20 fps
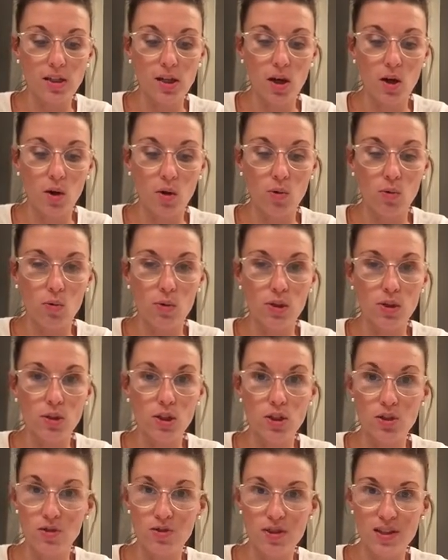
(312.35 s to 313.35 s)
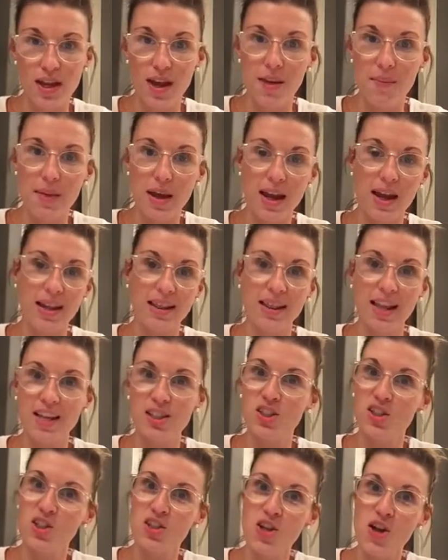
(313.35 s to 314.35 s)
So we'll use them and
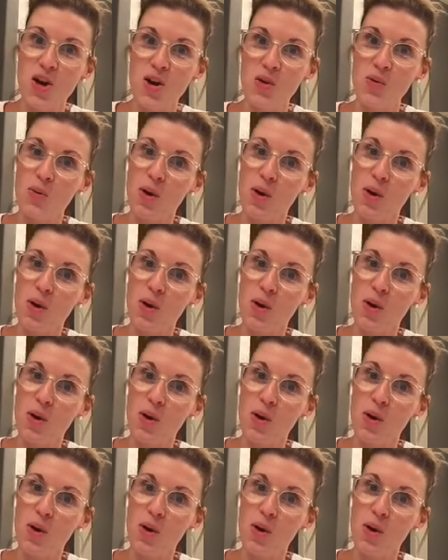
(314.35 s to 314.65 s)
let you know